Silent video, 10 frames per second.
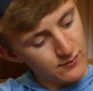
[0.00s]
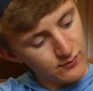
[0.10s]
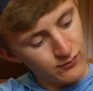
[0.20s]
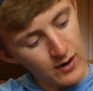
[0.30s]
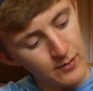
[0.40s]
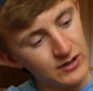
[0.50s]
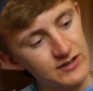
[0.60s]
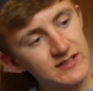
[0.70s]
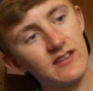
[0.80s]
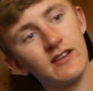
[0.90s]

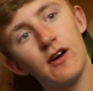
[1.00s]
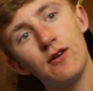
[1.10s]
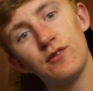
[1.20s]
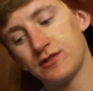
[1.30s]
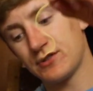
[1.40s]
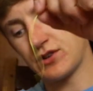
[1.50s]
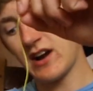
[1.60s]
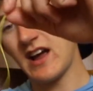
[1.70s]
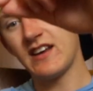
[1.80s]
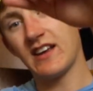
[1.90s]
rubber silicone
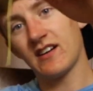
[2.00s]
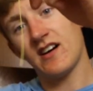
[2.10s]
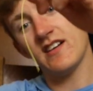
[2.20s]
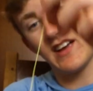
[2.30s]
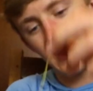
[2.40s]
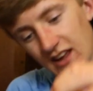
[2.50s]
strand and cut like an